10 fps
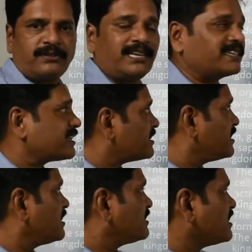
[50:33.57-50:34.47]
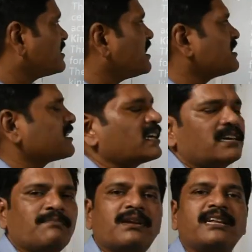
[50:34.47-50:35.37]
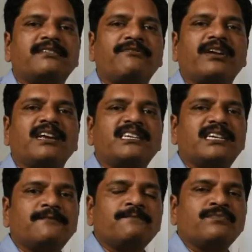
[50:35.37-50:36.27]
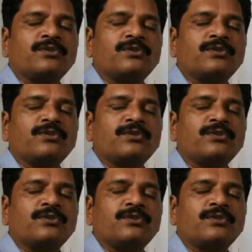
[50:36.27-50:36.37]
So this is the sixth kingdom classification,